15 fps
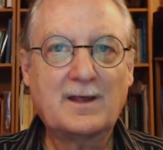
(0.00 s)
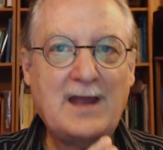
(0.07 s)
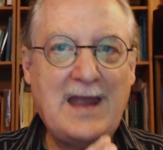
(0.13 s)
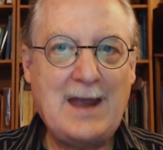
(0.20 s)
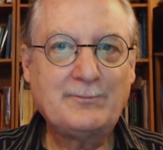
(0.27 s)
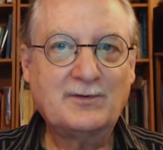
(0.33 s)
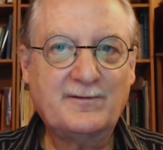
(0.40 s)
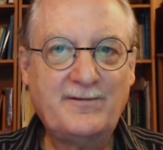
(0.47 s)

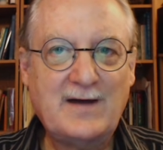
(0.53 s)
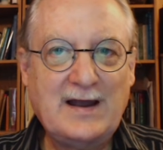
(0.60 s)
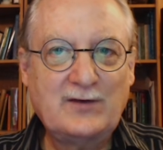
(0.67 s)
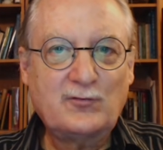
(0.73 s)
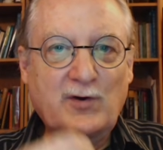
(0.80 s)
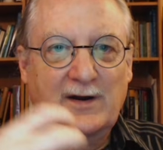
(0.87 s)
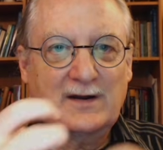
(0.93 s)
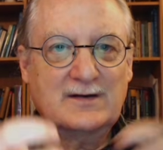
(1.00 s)
amplify,
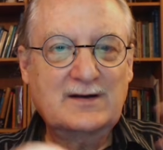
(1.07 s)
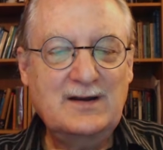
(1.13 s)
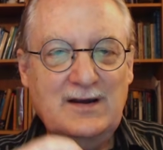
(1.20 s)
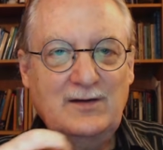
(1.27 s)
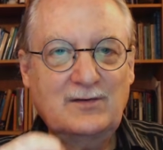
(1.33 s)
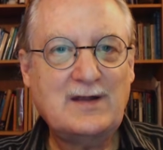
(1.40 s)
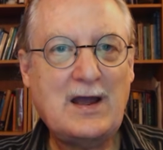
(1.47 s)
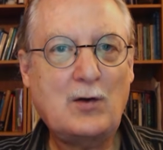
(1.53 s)
try to
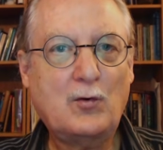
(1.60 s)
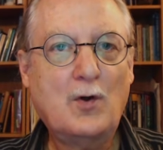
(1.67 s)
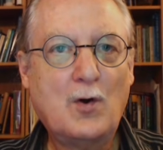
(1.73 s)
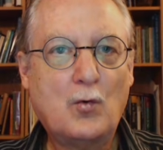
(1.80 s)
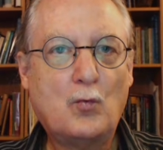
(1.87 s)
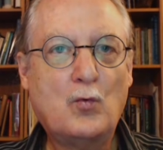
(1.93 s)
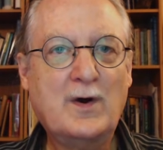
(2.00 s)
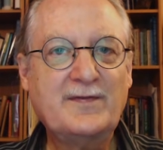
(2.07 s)
tease out
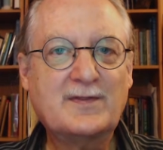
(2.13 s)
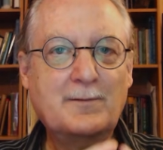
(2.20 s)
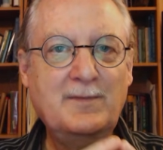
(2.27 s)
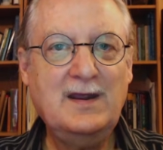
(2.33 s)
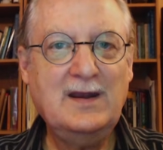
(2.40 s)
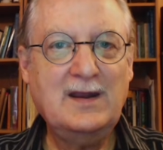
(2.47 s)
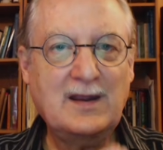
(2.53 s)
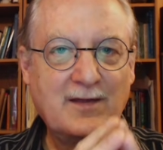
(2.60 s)
what the
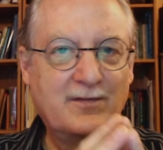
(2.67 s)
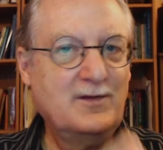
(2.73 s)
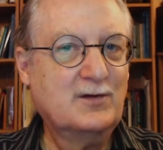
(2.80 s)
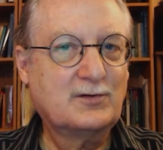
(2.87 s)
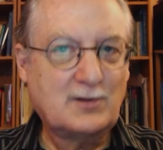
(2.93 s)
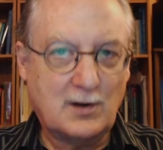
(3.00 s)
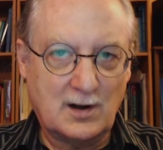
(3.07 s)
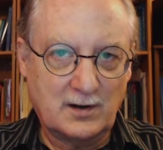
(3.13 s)
meaning in
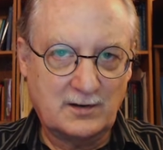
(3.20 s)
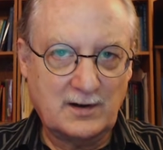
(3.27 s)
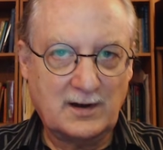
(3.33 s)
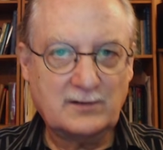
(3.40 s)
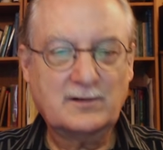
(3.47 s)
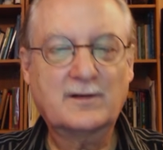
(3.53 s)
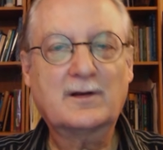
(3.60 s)
this context,